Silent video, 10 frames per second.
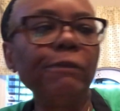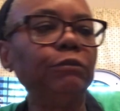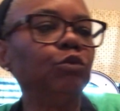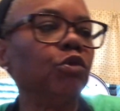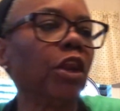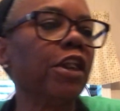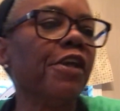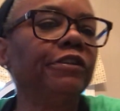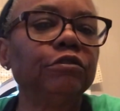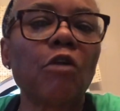It really
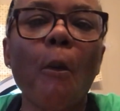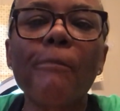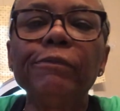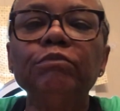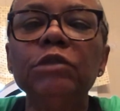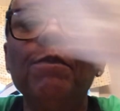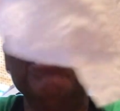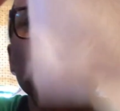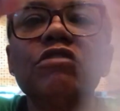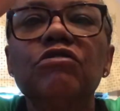is. Let me
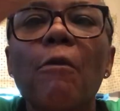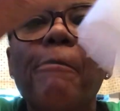put this.